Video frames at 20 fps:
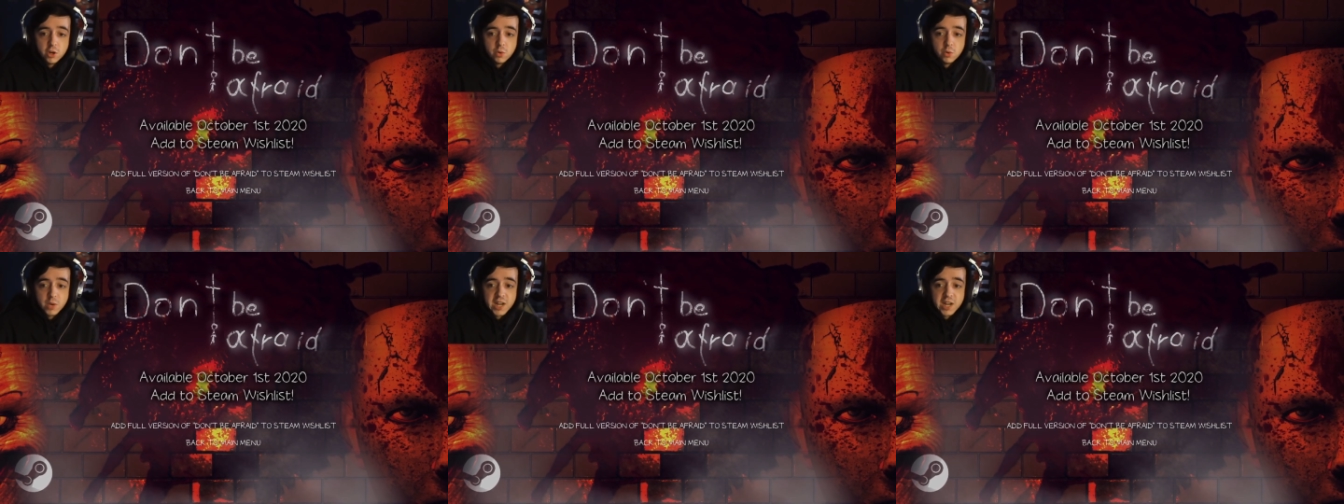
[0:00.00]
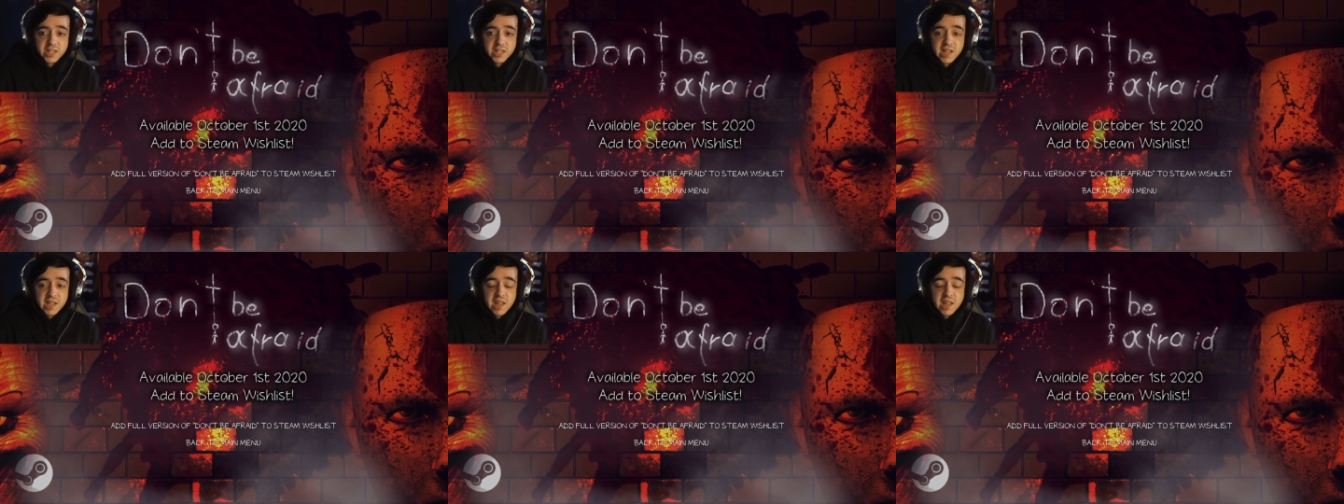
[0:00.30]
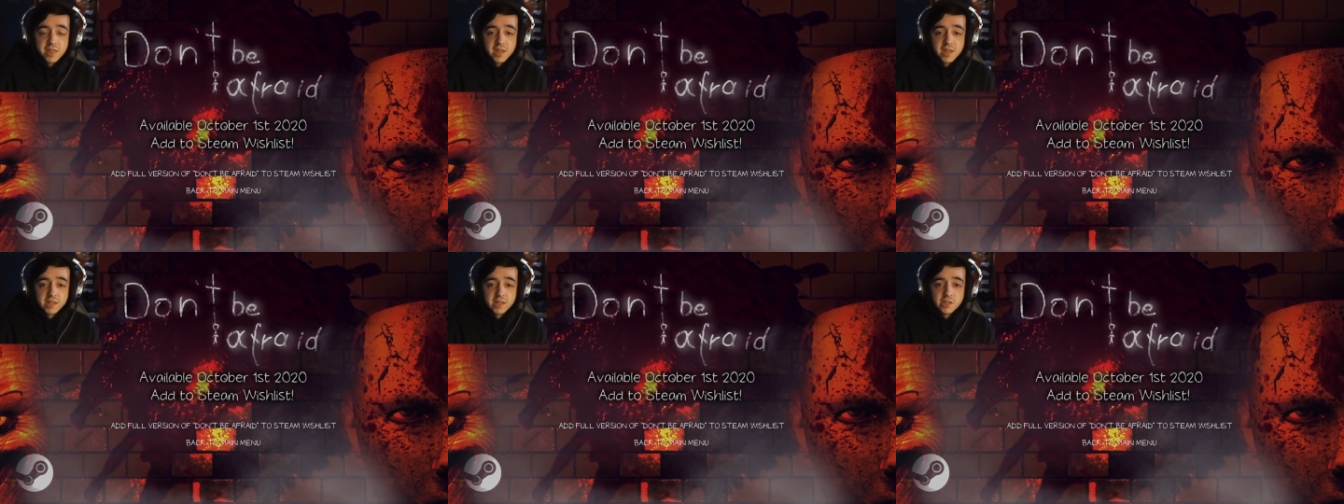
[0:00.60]
way to set
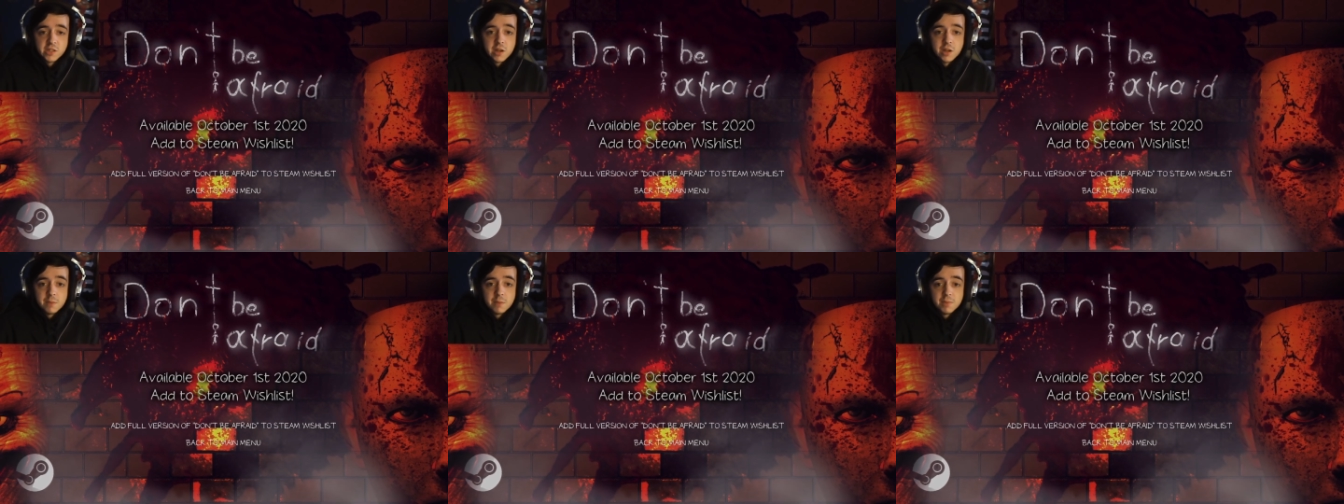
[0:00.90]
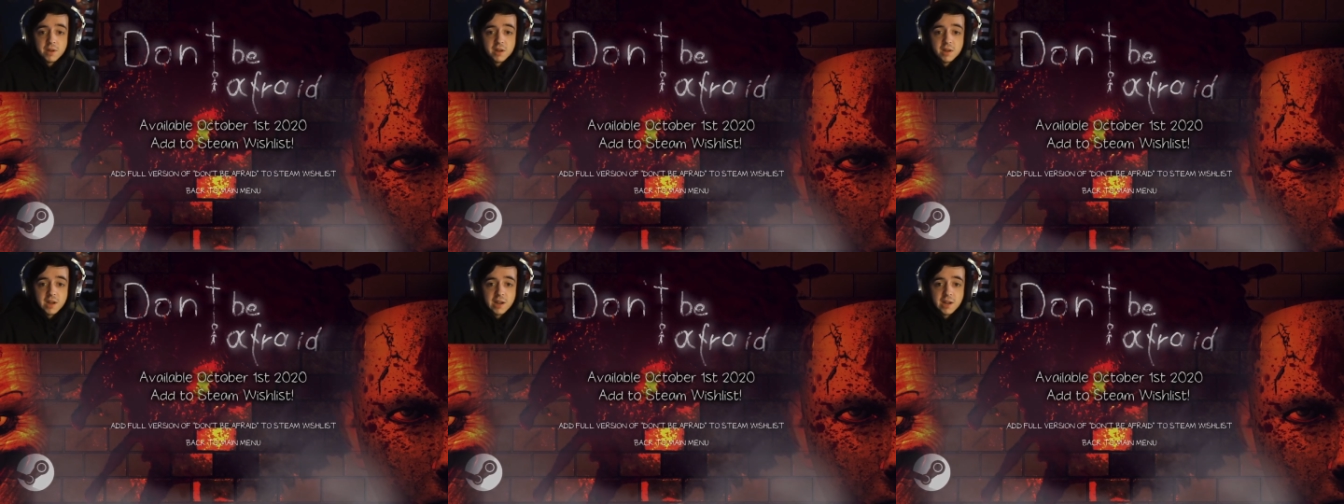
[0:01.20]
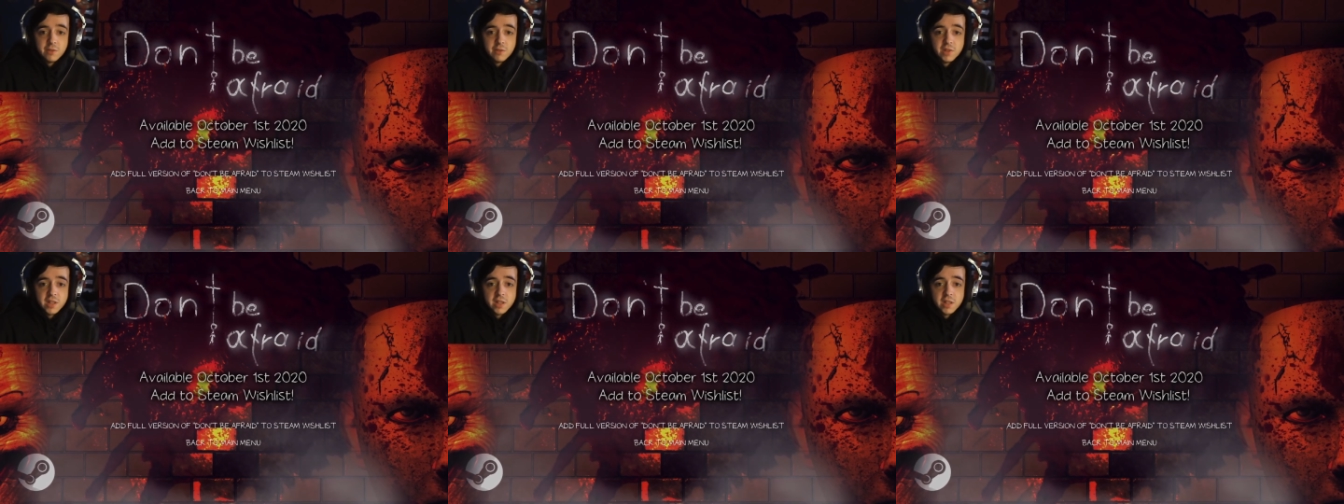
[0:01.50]
things up. I
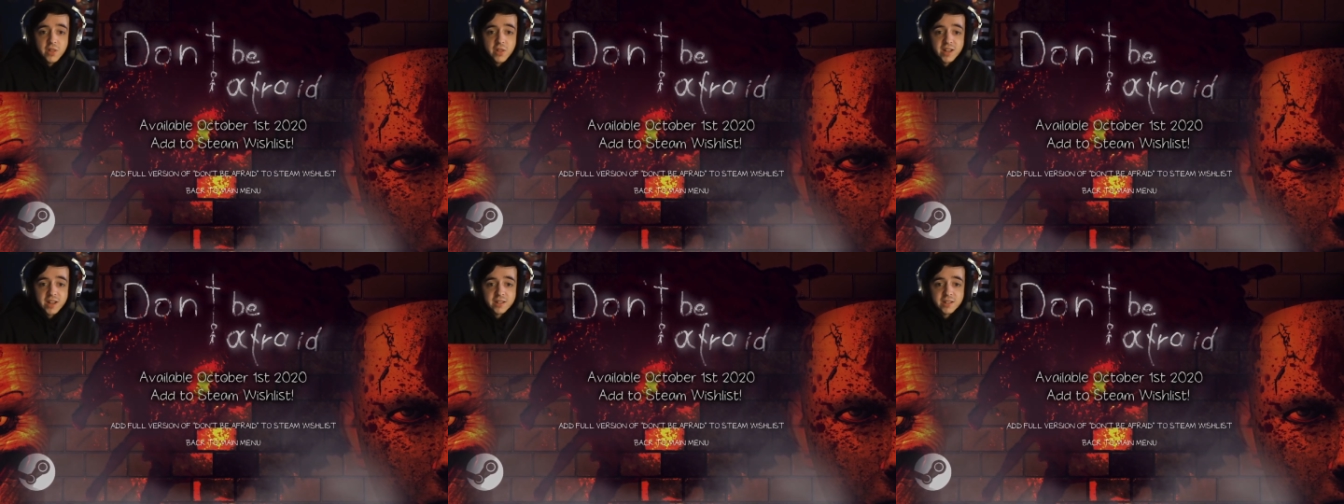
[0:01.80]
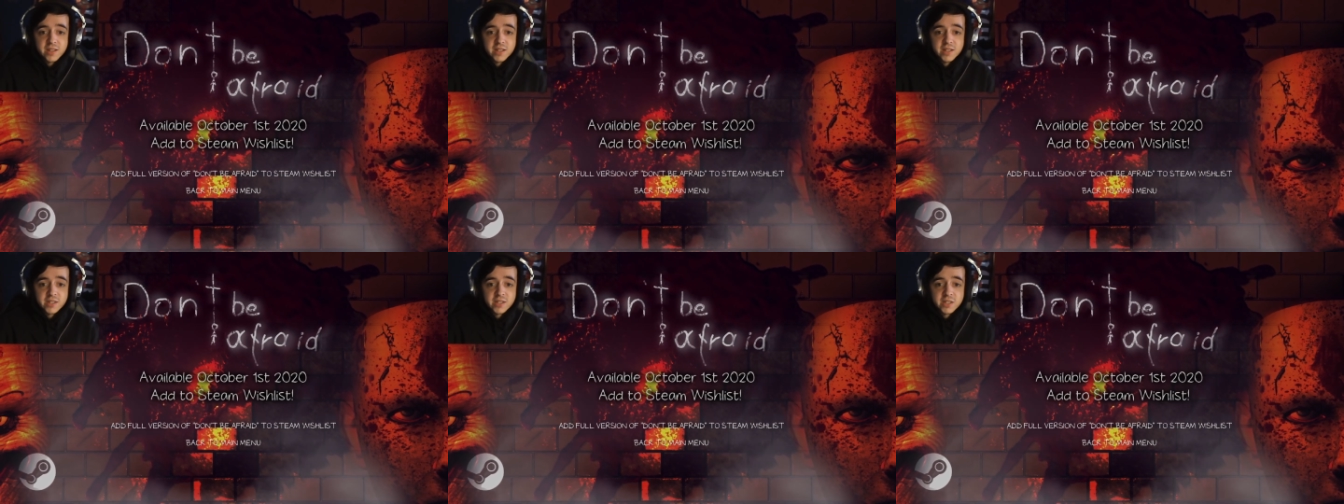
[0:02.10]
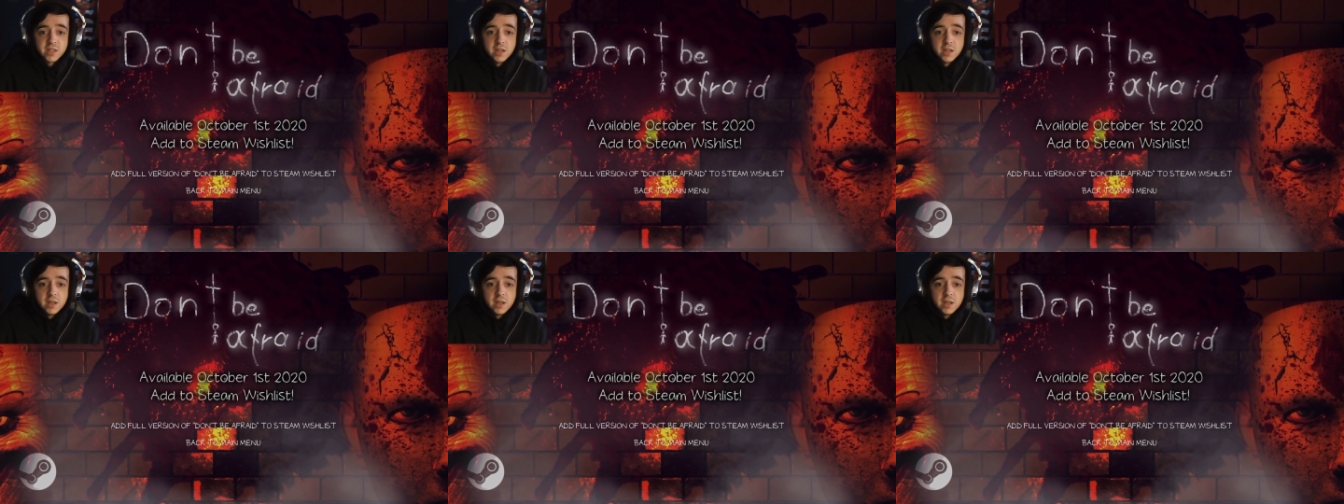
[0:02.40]
really liked this.